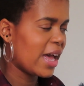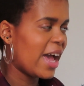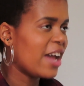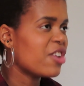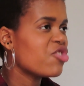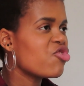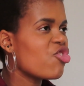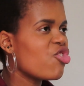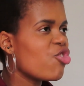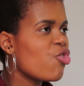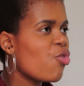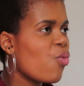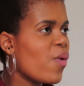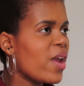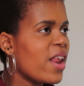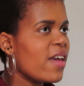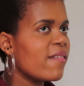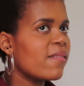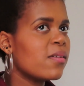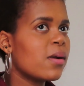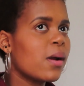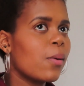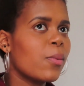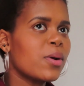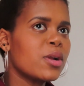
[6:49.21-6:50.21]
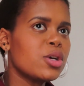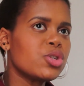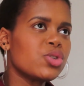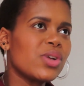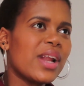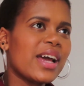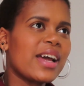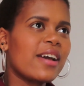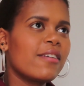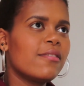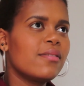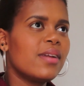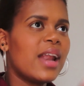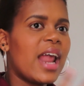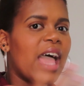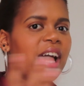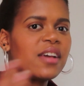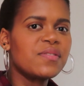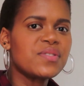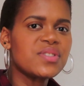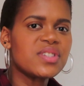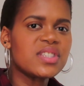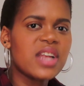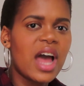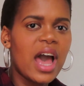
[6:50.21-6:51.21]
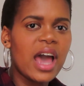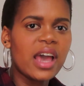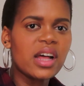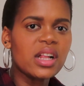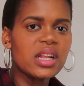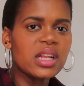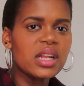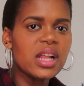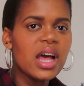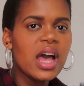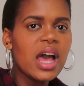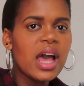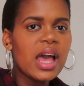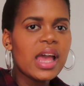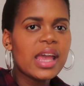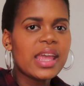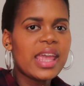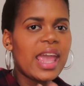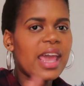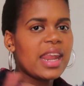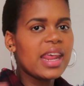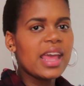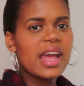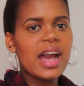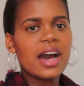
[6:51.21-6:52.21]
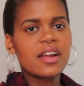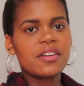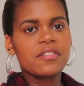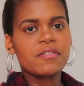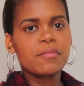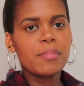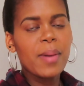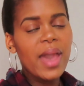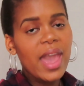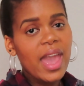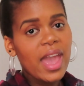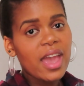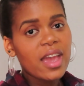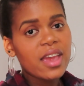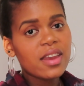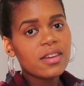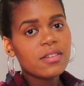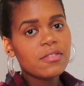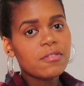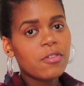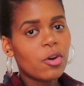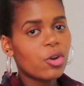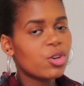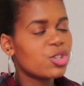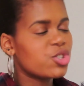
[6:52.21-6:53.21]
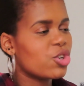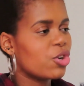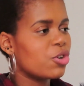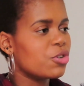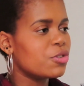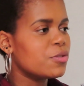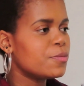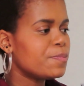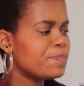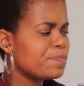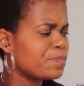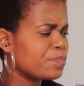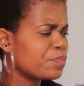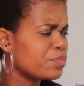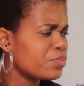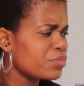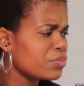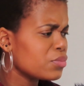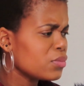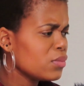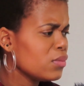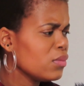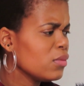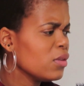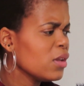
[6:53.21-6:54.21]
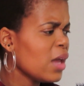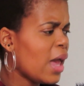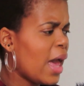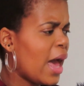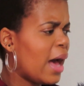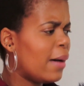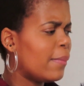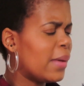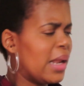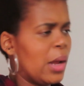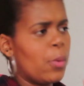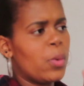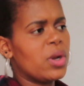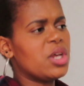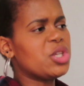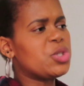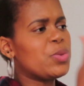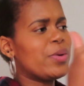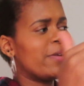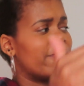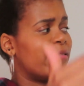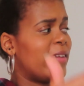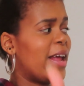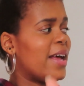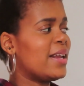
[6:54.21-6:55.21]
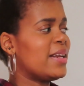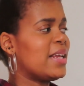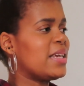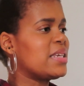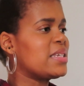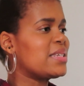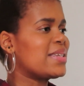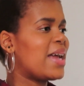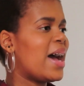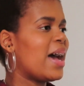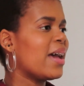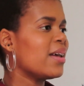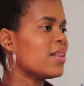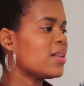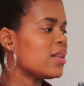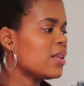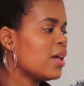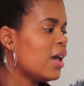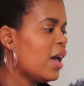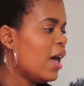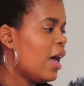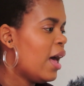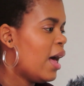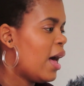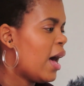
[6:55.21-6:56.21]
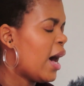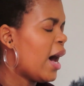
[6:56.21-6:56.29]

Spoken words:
Like I know whenever I want to do like a lifestyle getting out of bed photo, and I want to do it Flatlay style,